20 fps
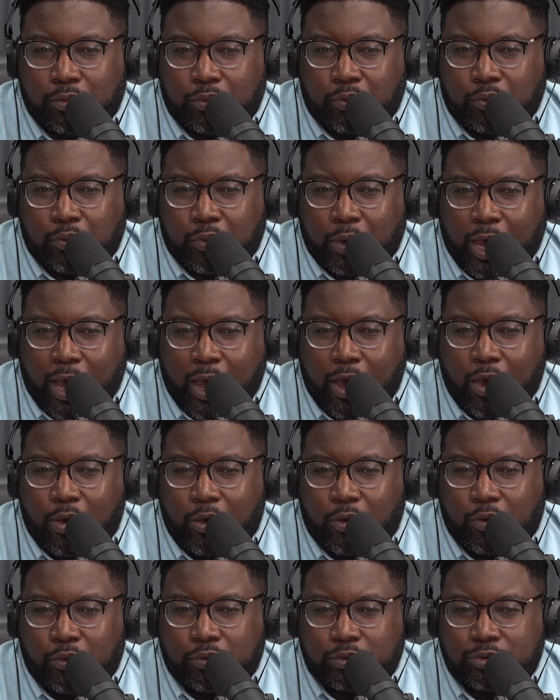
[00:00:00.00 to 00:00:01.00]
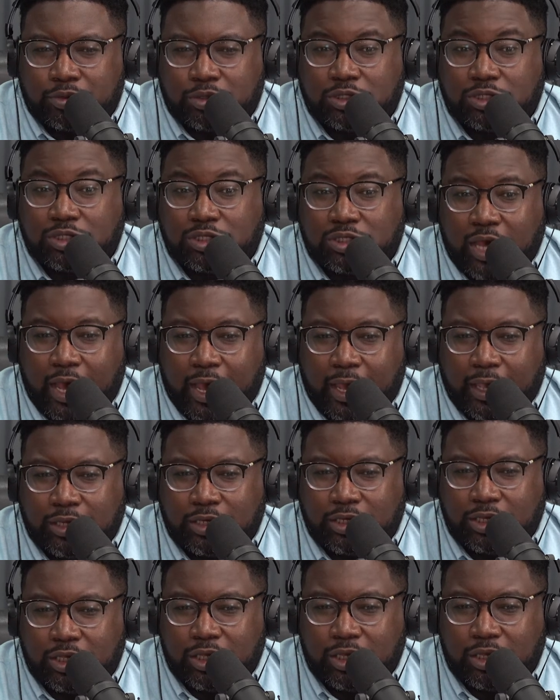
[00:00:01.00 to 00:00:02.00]
how
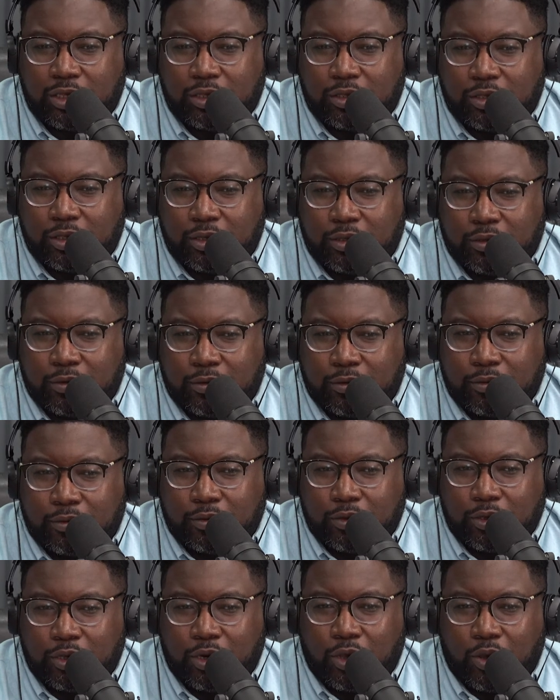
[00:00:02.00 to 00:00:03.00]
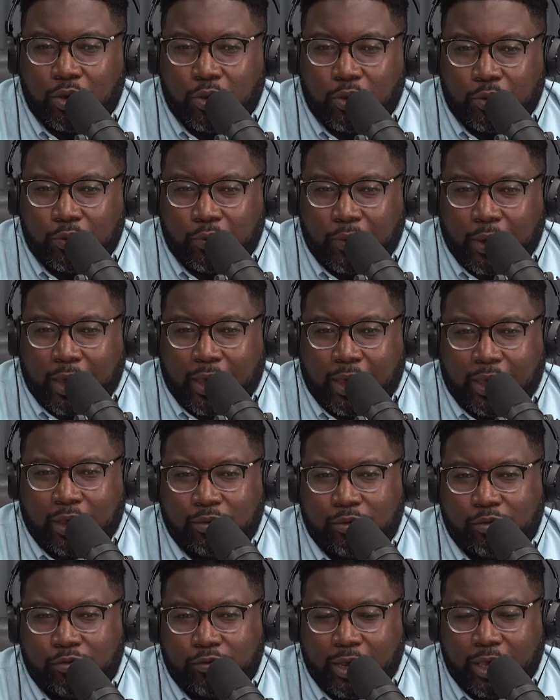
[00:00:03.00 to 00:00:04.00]
society, has
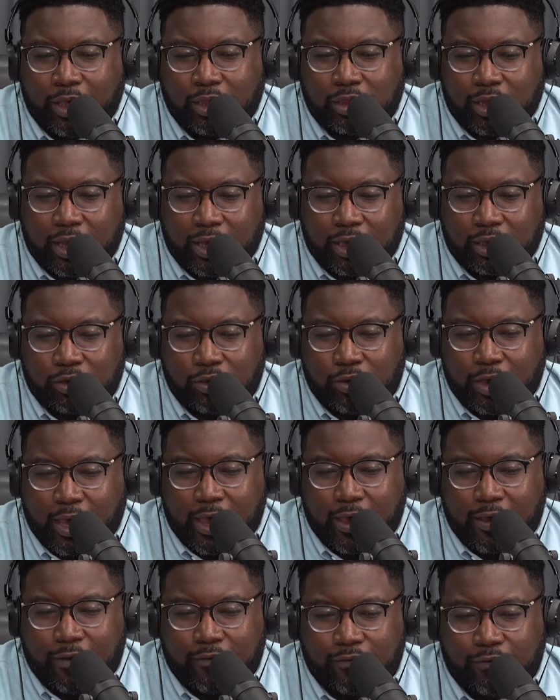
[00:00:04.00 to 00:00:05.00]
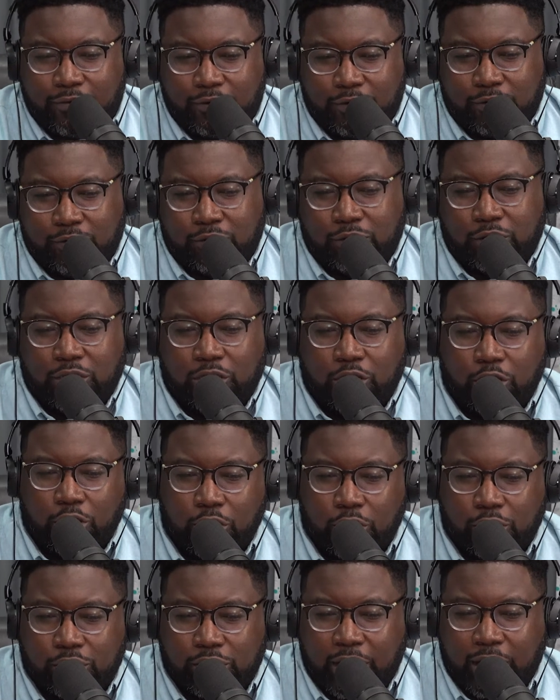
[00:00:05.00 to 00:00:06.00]
been raised, like, you have the
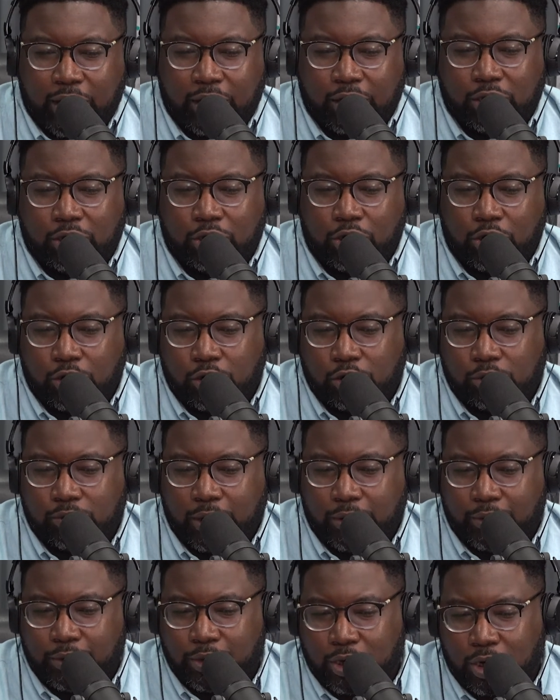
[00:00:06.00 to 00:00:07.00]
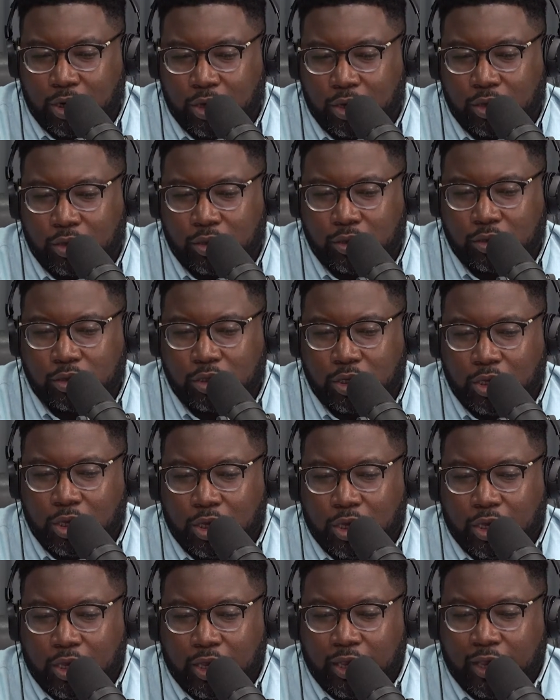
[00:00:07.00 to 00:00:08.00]
girls play with dolls.
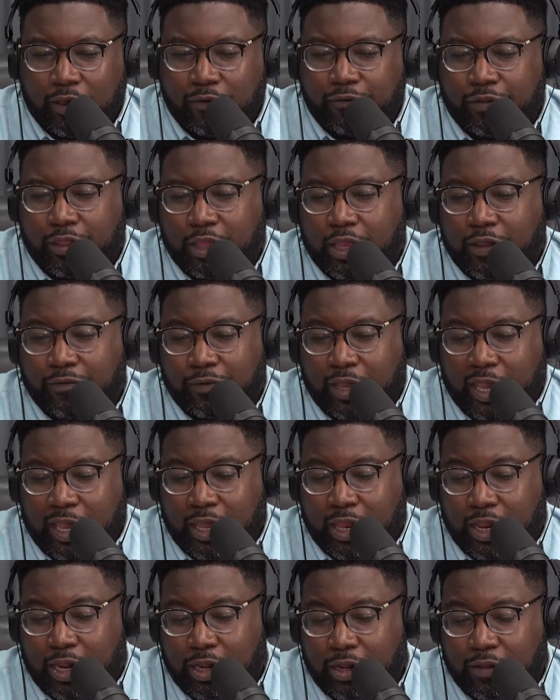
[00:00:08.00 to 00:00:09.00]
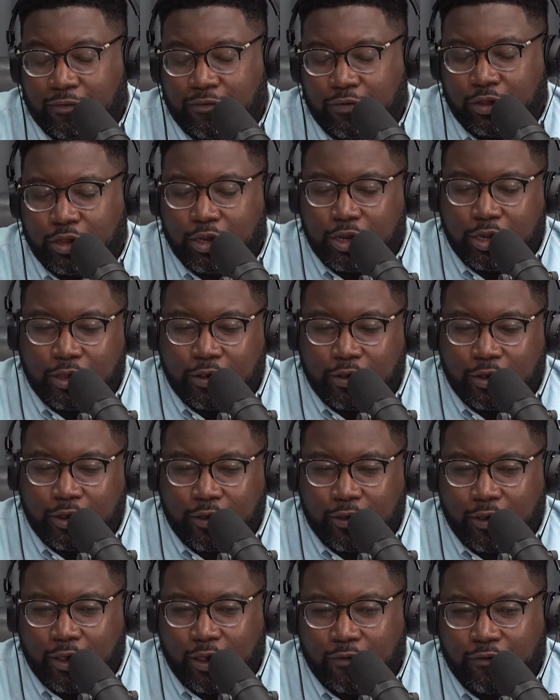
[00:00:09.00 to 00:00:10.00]
If
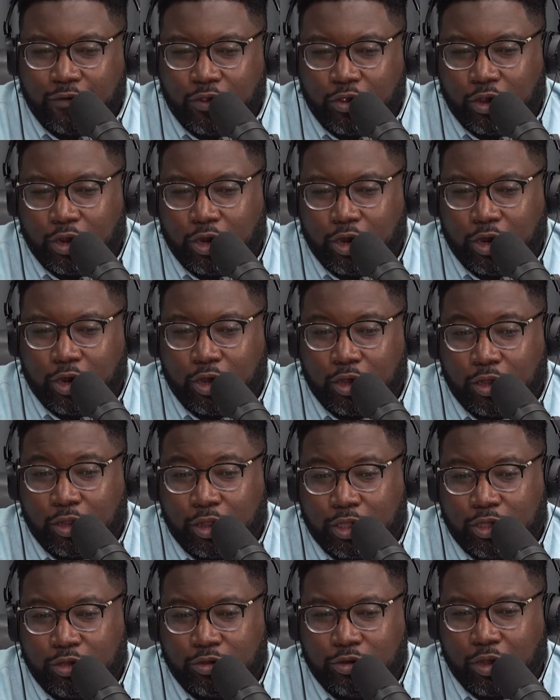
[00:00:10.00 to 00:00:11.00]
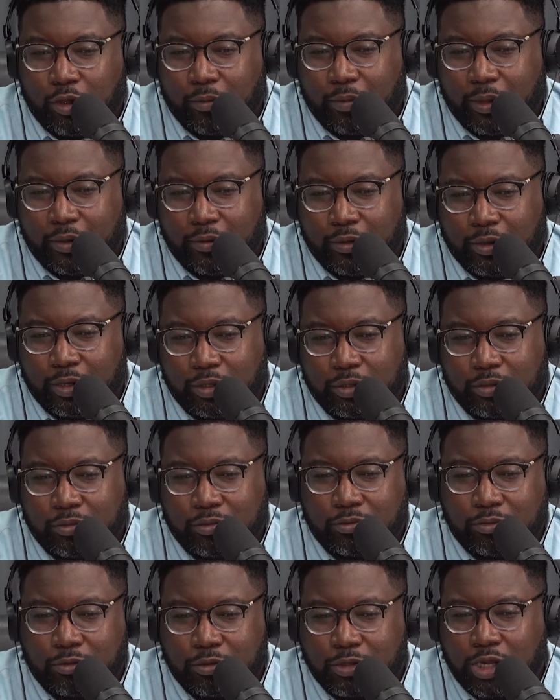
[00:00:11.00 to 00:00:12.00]
you're a girl and you don't play with
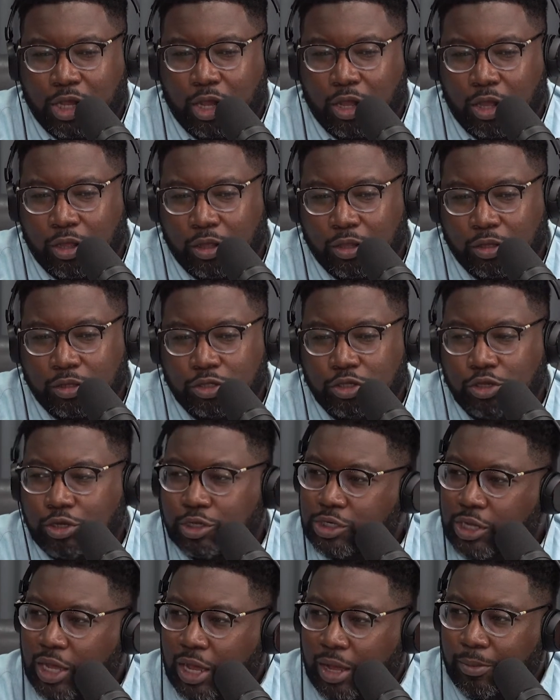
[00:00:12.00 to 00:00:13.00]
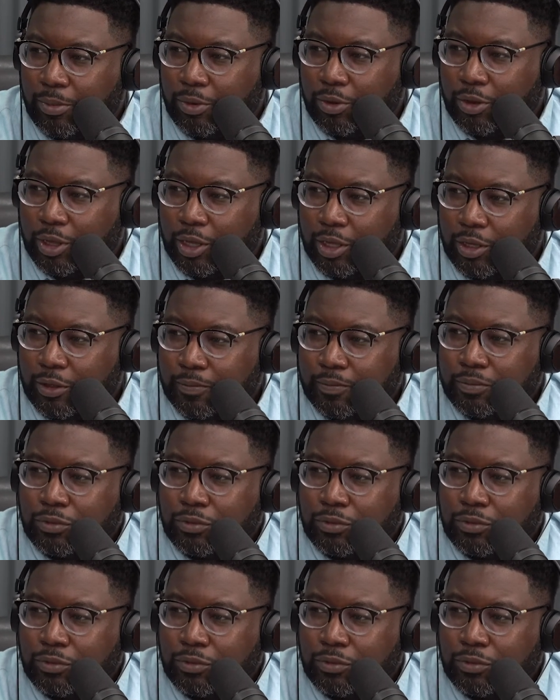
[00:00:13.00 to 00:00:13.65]
dolls, you're a tomboy. Right.